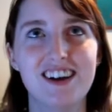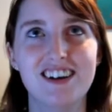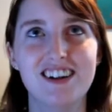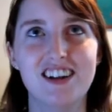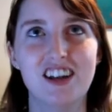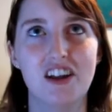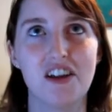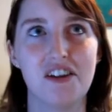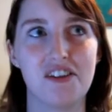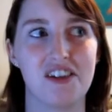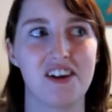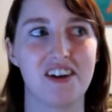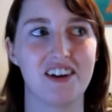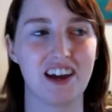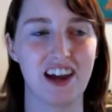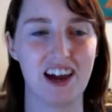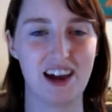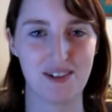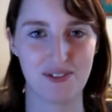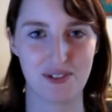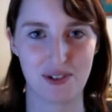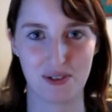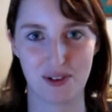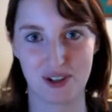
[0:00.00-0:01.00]
another thing I
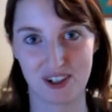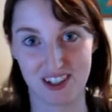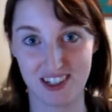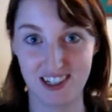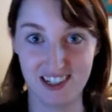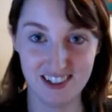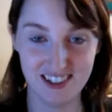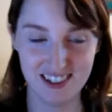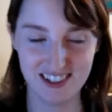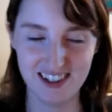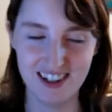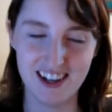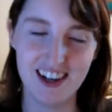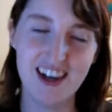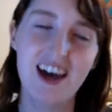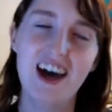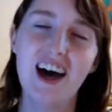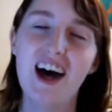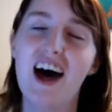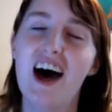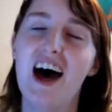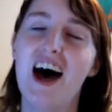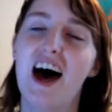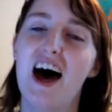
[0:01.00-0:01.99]
have to work on,
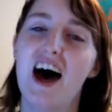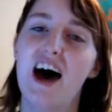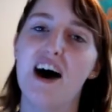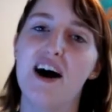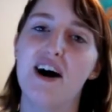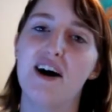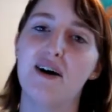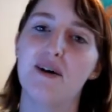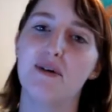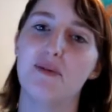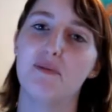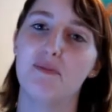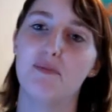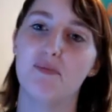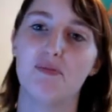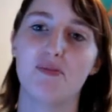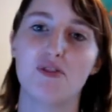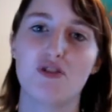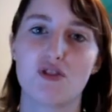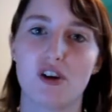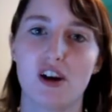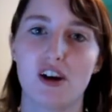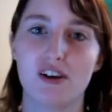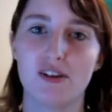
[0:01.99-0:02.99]

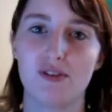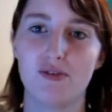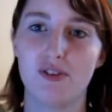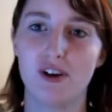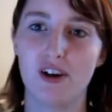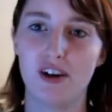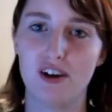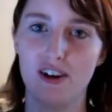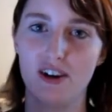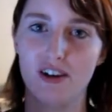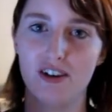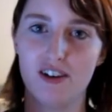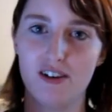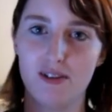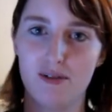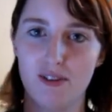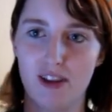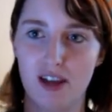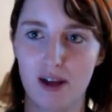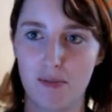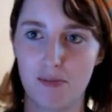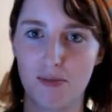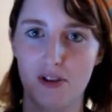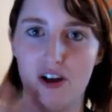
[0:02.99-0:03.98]
try
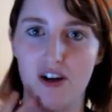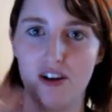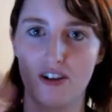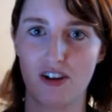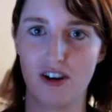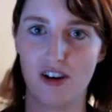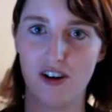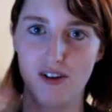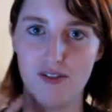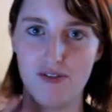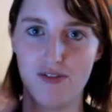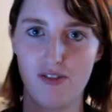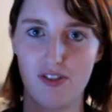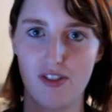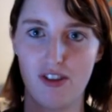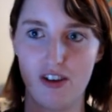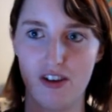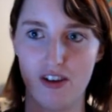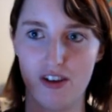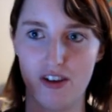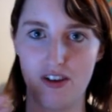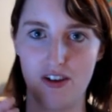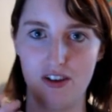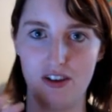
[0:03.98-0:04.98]
to block off
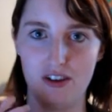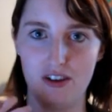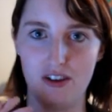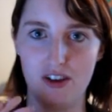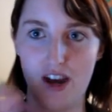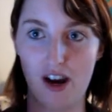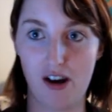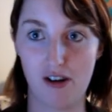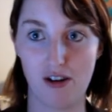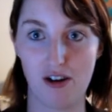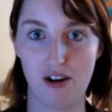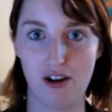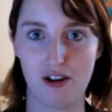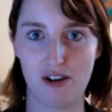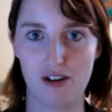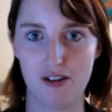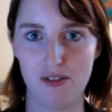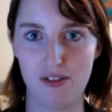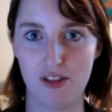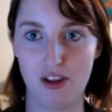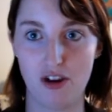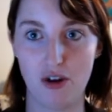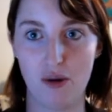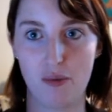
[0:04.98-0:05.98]
the
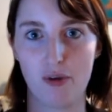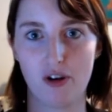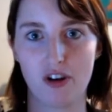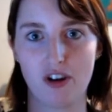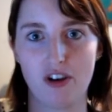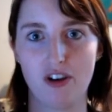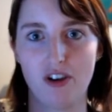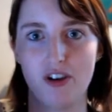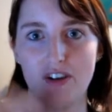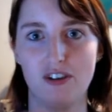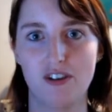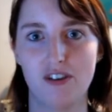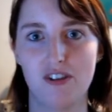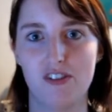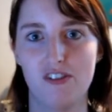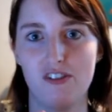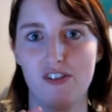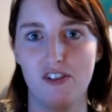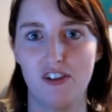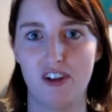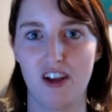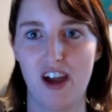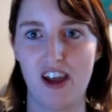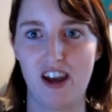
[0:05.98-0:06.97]
area that you're working on
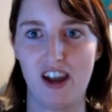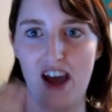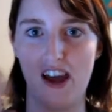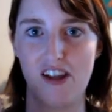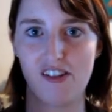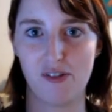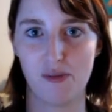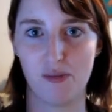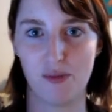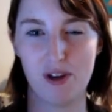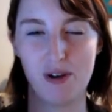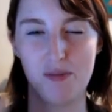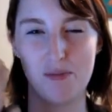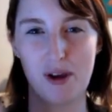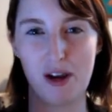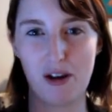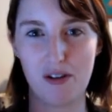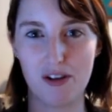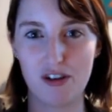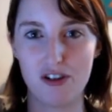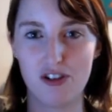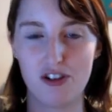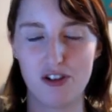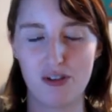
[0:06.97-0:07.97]
so it kind of has a wind
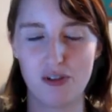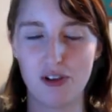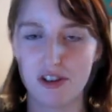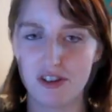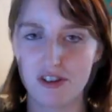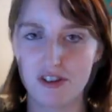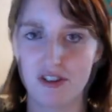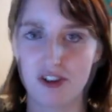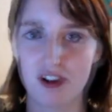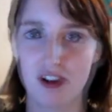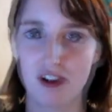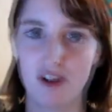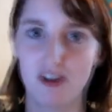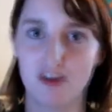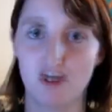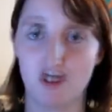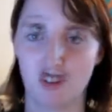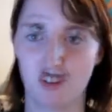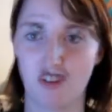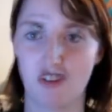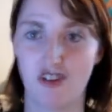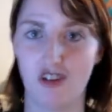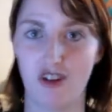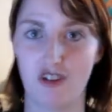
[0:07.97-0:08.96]
barrier to it. I'm not
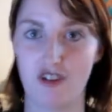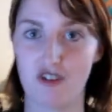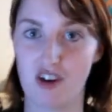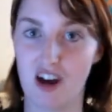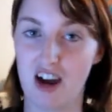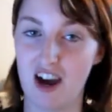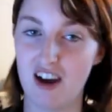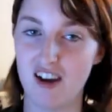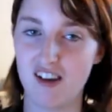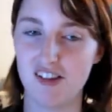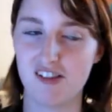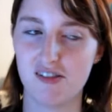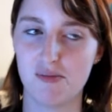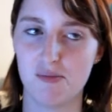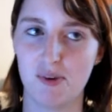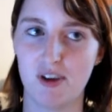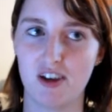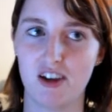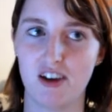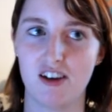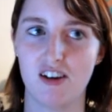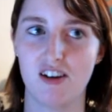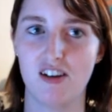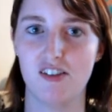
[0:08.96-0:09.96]
working on grass,
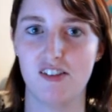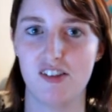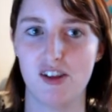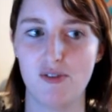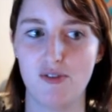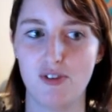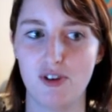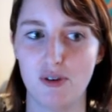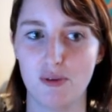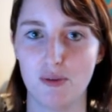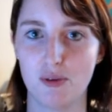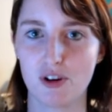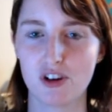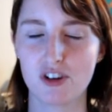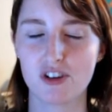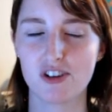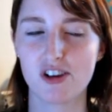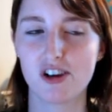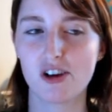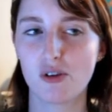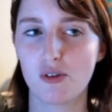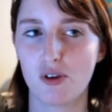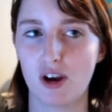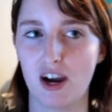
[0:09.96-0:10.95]
because if you work
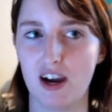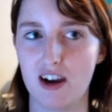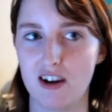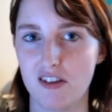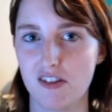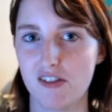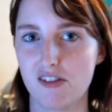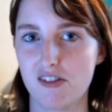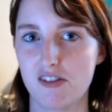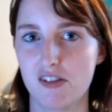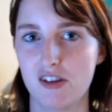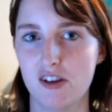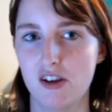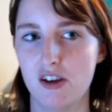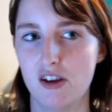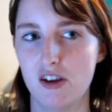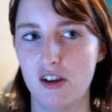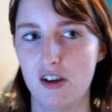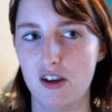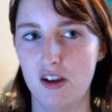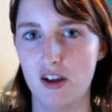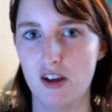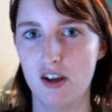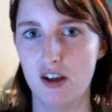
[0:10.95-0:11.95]
on grass,
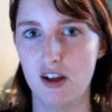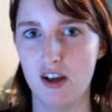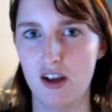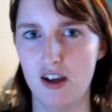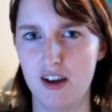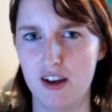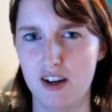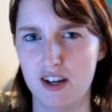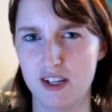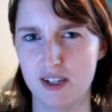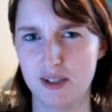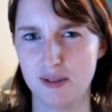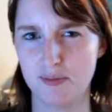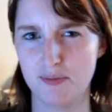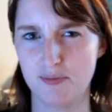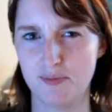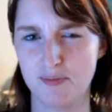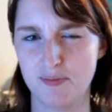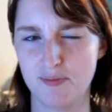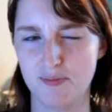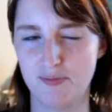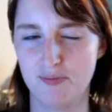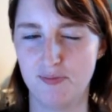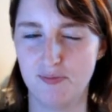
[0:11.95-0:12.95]

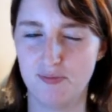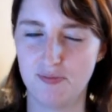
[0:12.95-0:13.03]
I